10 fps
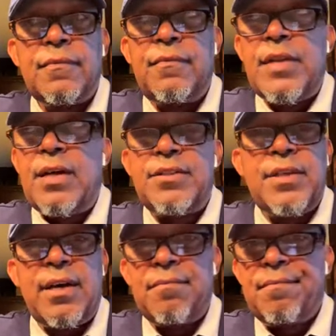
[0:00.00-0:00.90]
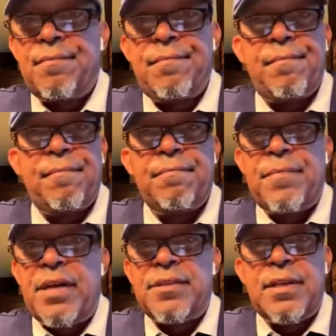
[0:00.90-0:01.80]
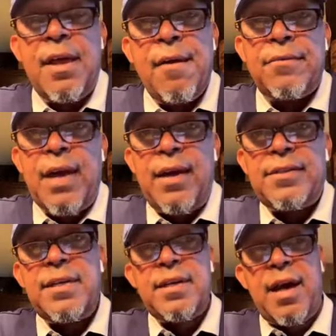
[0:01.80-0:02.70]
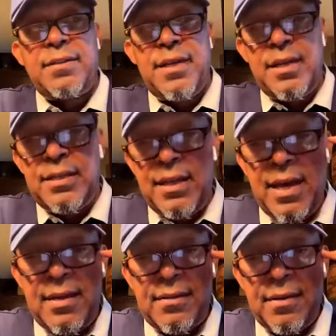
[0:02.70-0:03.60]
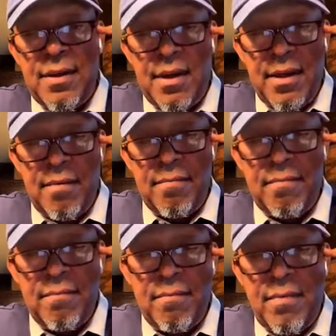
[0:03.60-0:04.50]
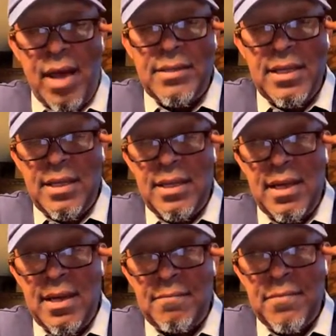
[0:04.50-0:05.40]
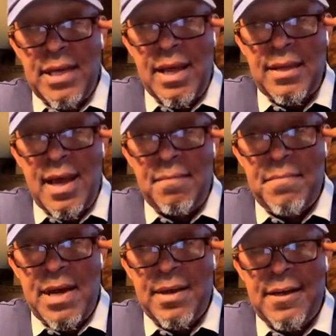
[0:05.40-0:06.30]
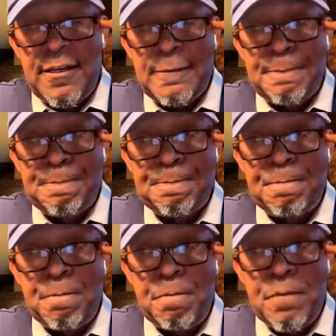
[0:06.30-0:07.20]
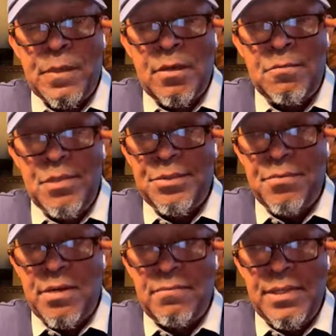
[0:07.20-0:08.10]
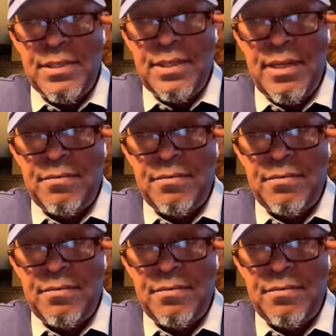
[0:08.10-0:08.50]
Not yet. Now I did get when I got my which one was it?